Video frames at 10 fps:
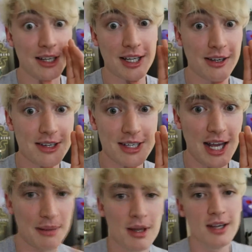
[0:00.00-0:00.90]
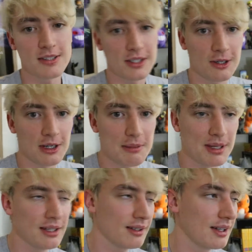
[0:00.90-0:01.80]
in Kira's name. So you know what I
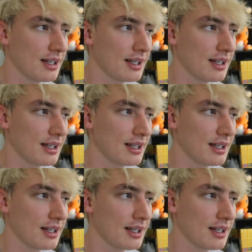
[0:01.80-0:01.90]
mean?